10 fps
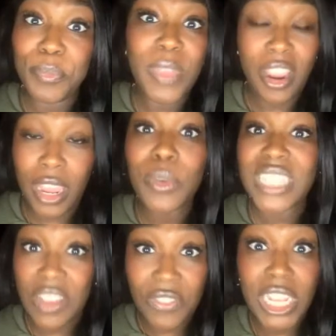he was
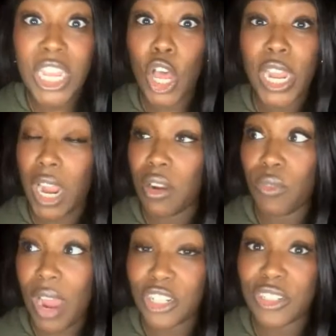definitely on Aaron
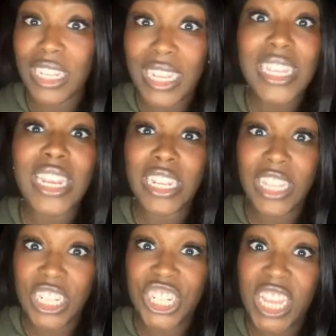Rodgers' list, and
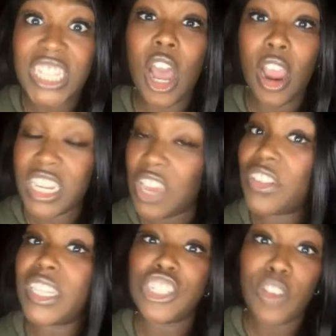the Jets are
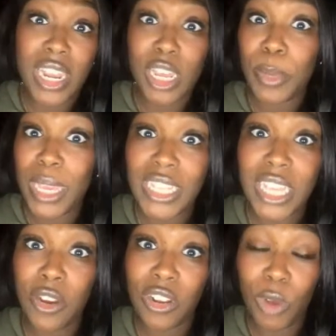definitely trying to appease
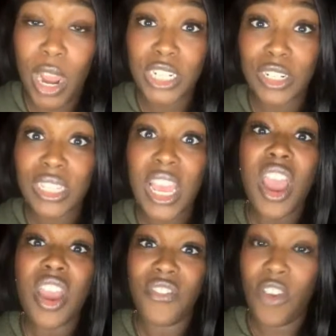Aaron Rodgers
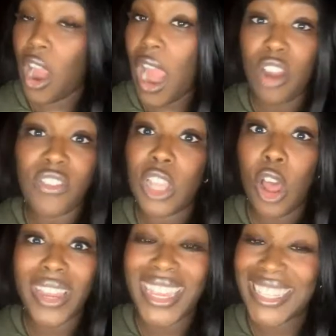for however
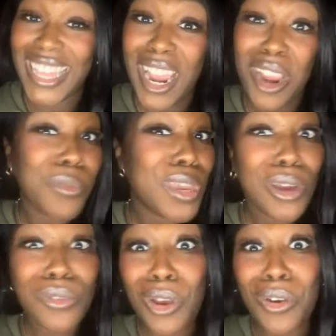long he's there. We
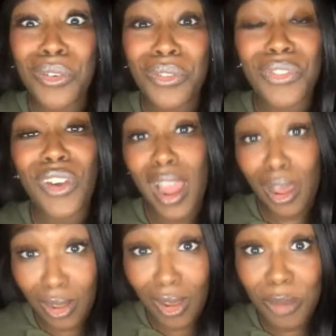don't know for
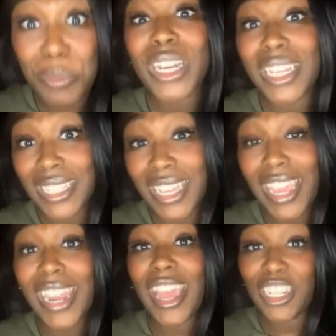how long, because
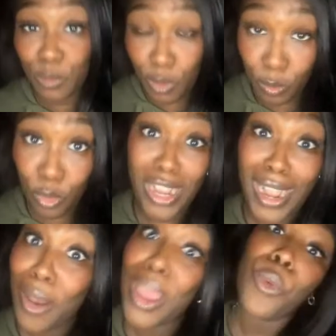again, as you both pointed
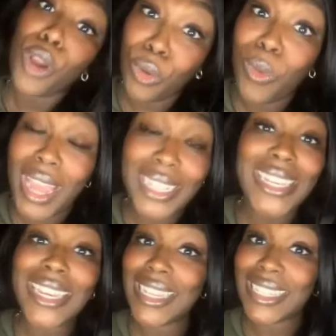out, and we're correct,
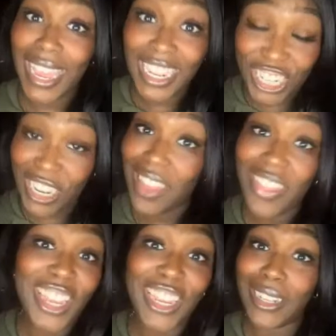he is aging, and
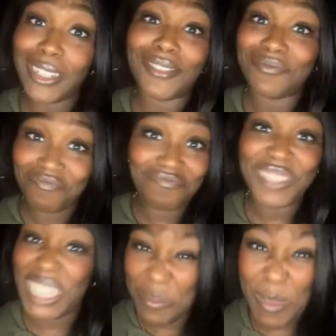they
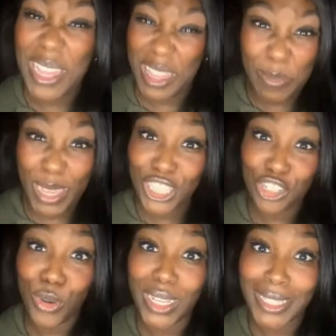didn't make the best
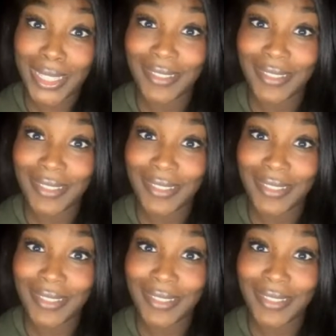choice.